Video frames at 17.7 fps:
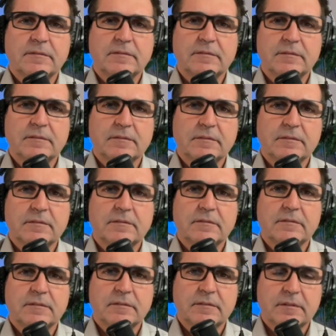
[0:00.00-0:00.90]

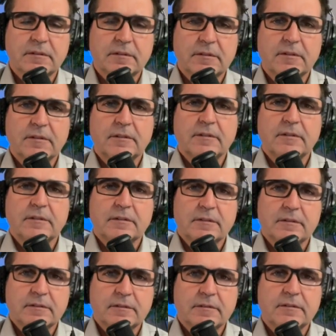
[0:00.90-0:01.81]

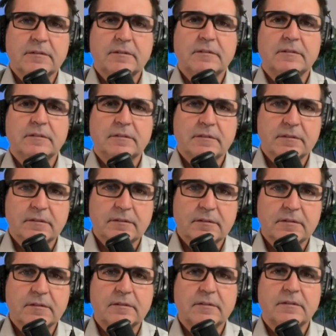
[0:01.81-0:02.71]

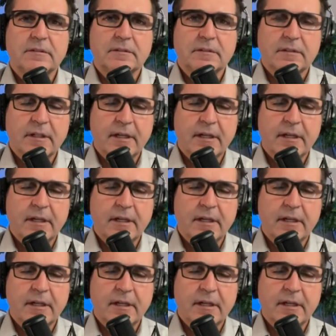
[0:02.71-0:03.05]
This person isn't speaking.